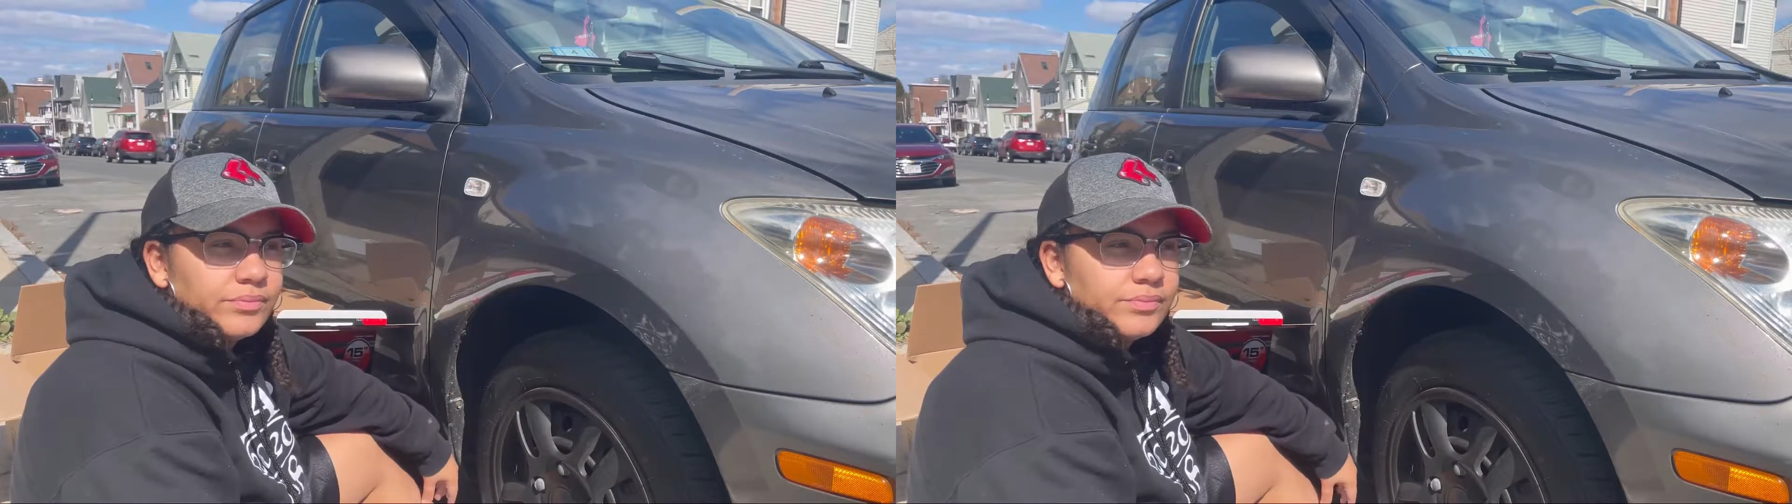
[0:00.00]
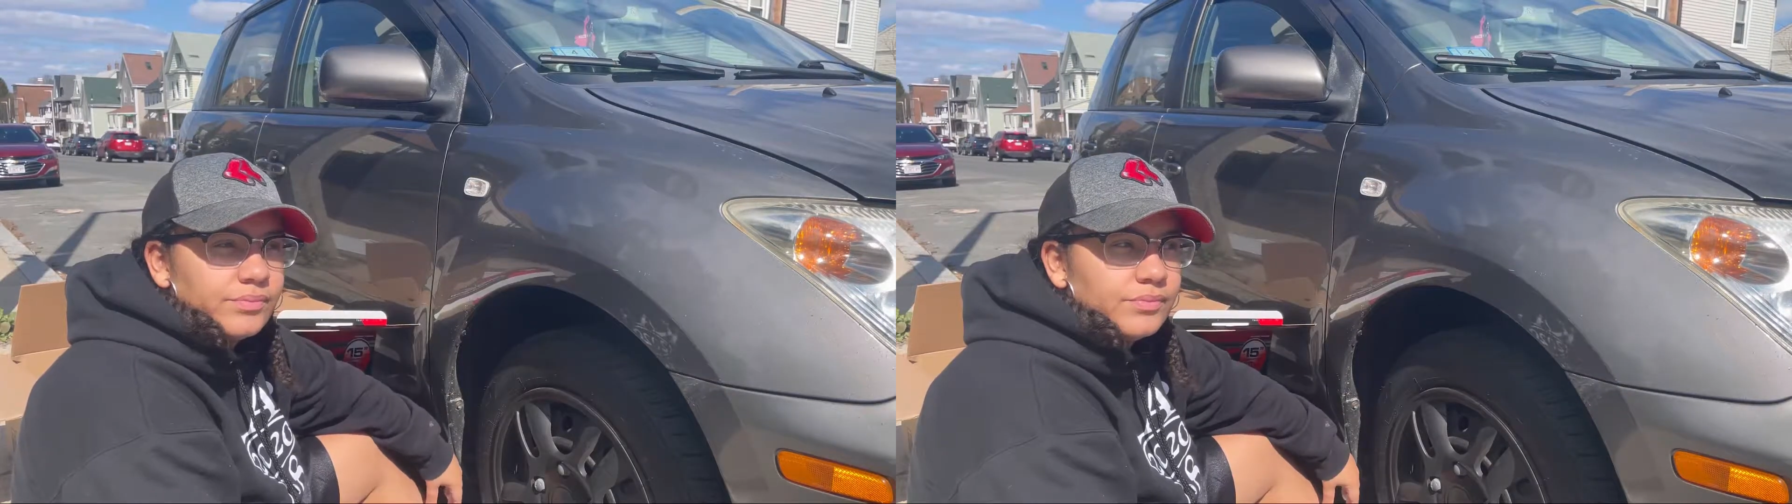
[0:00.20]

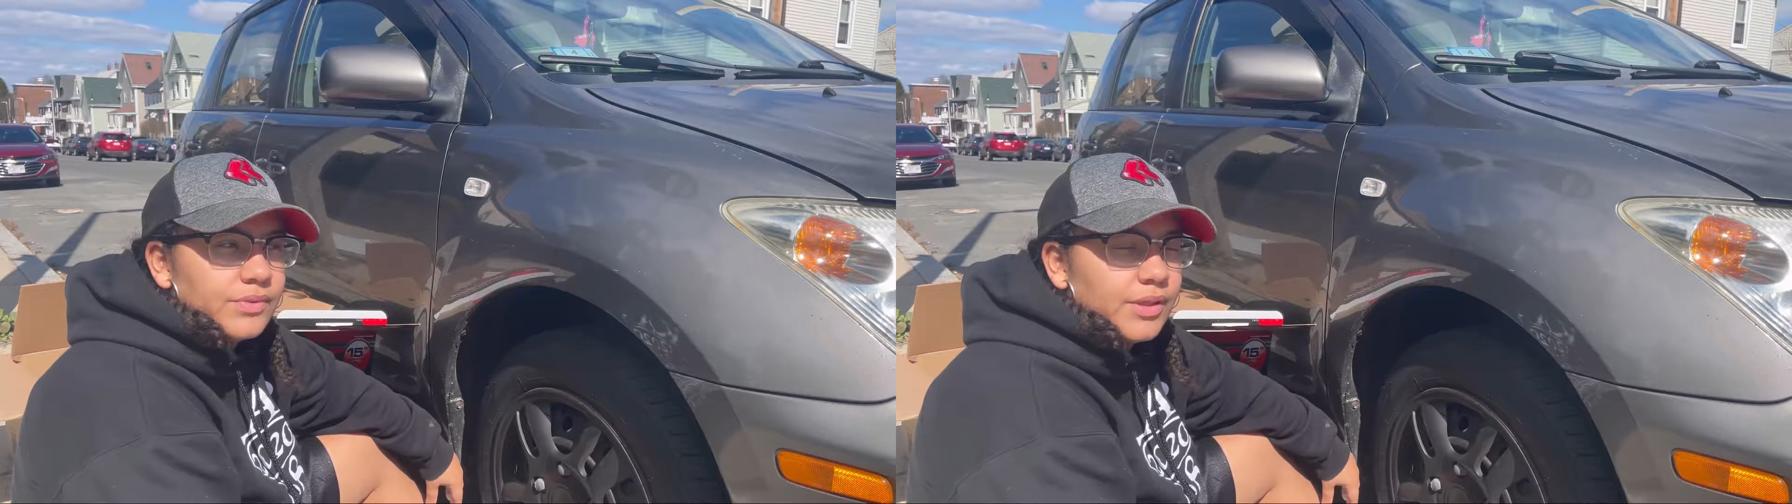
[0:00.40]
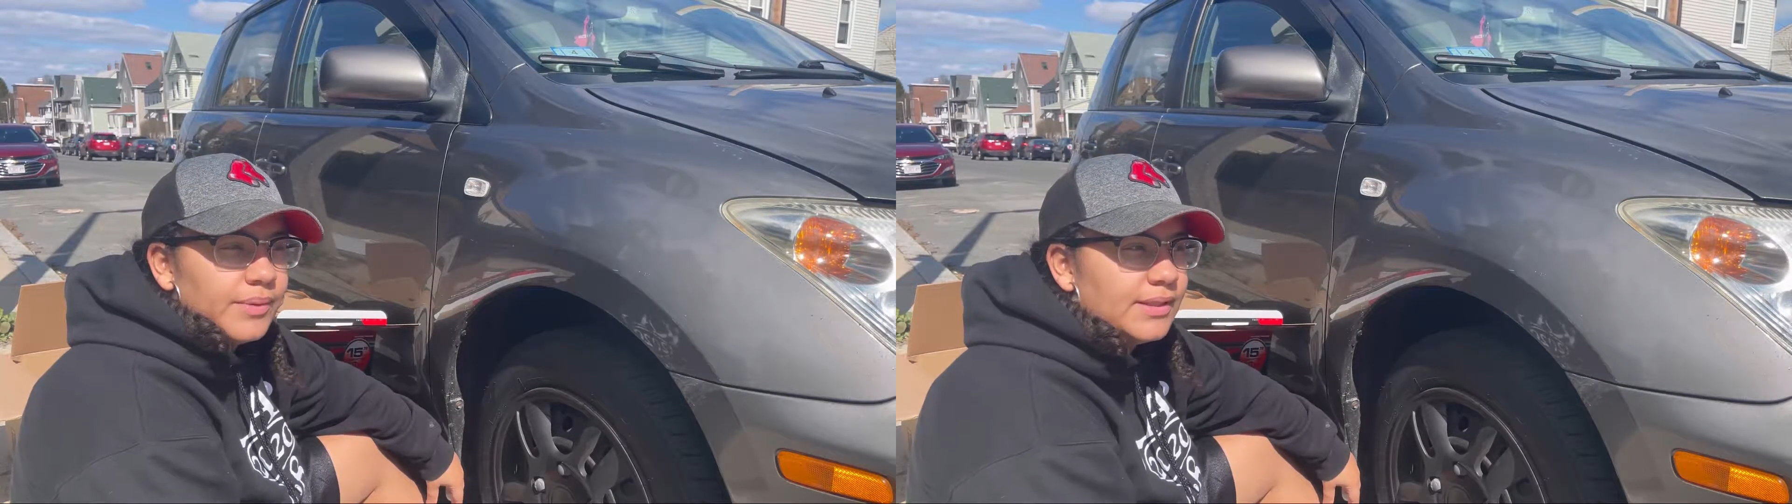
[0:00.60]

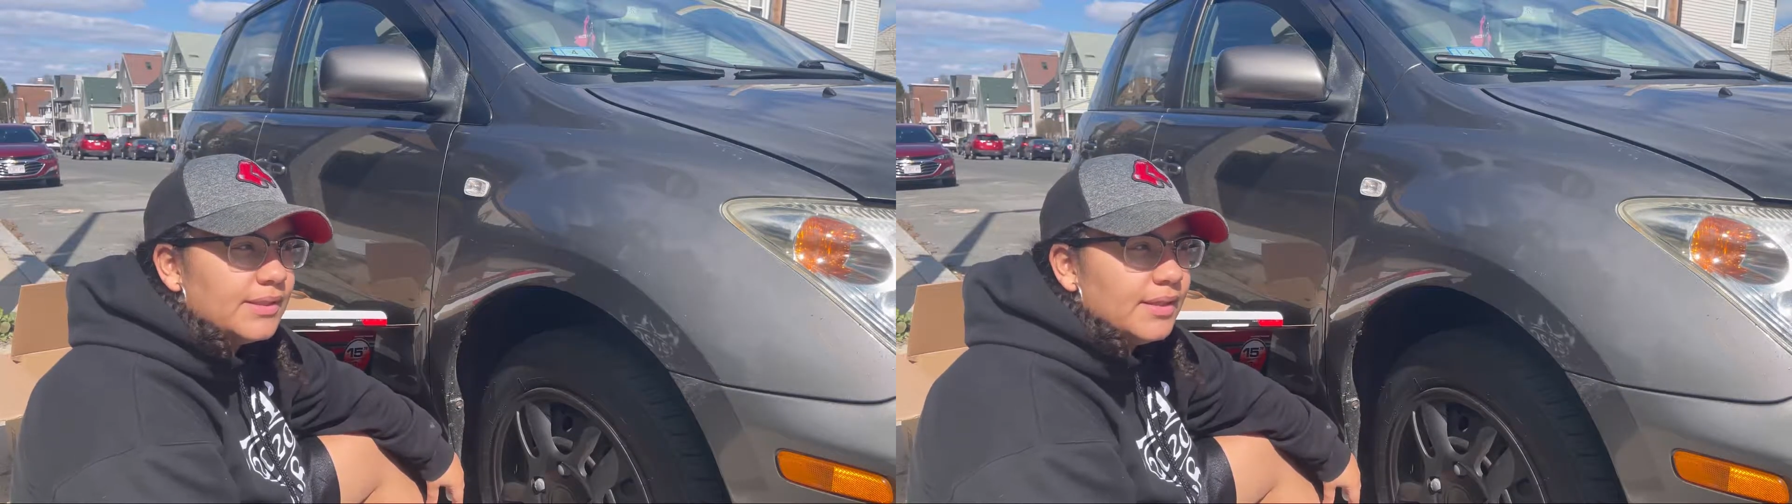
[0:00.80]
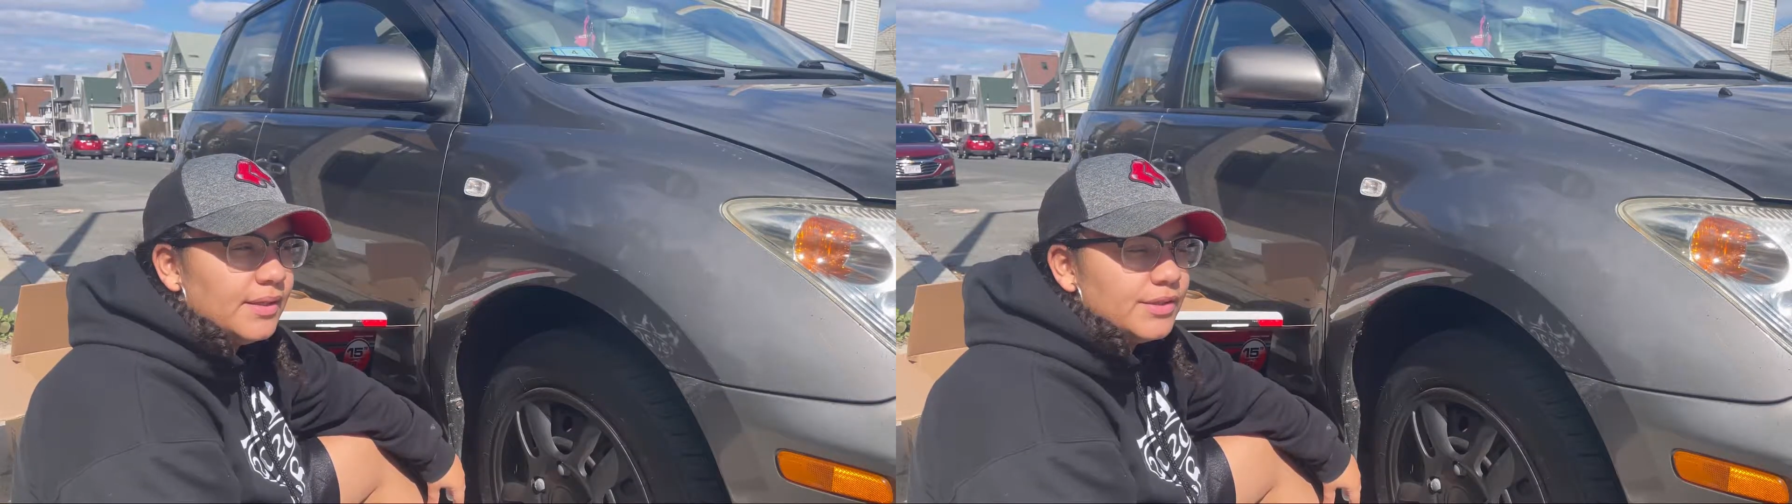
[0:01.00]
So I'm gonna
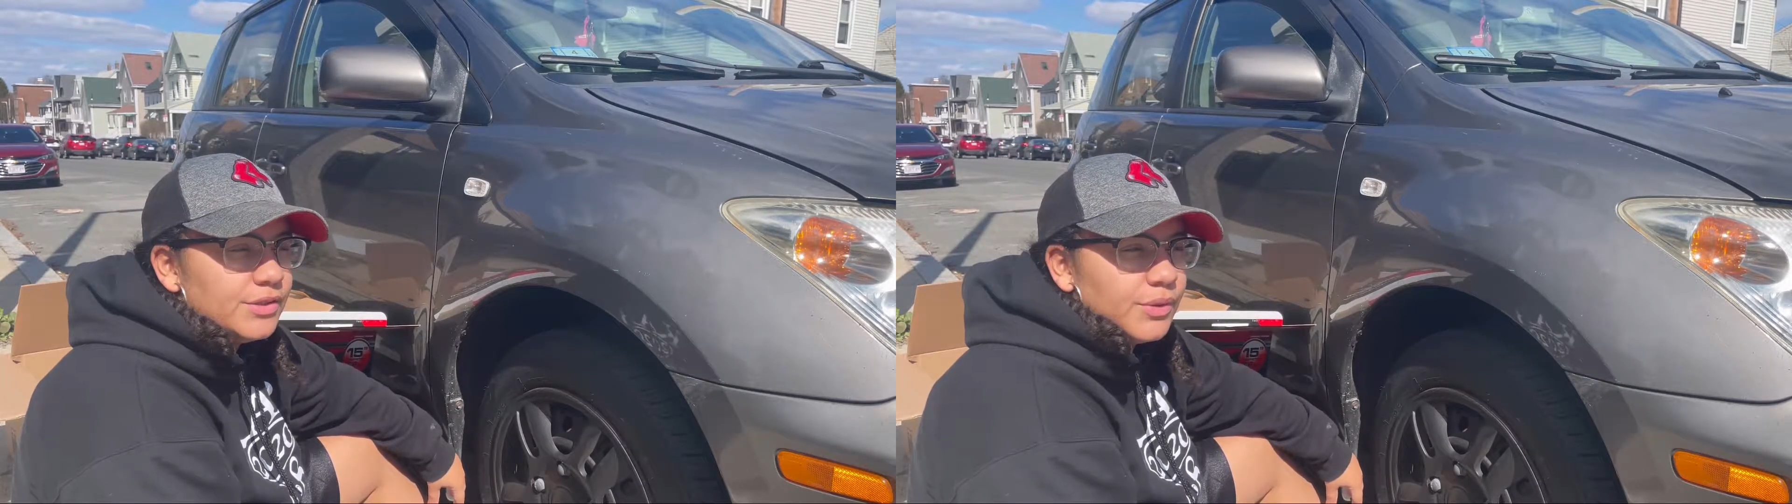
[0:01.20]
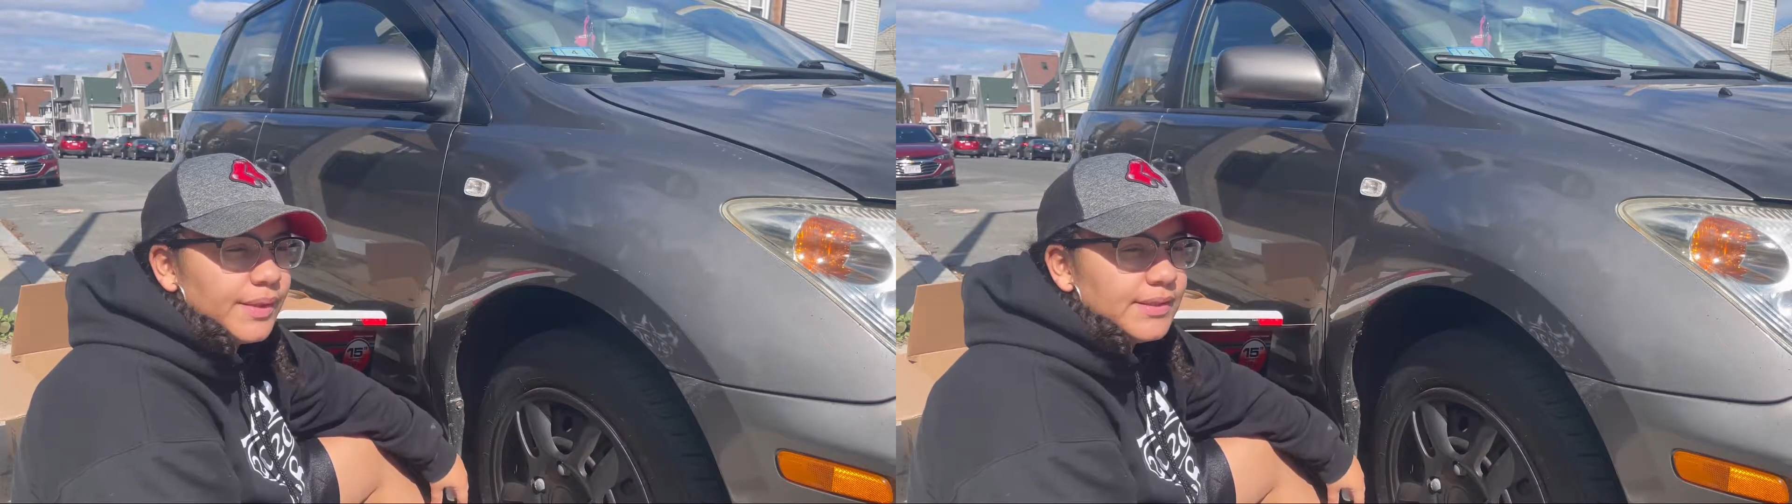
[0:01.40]
tell a story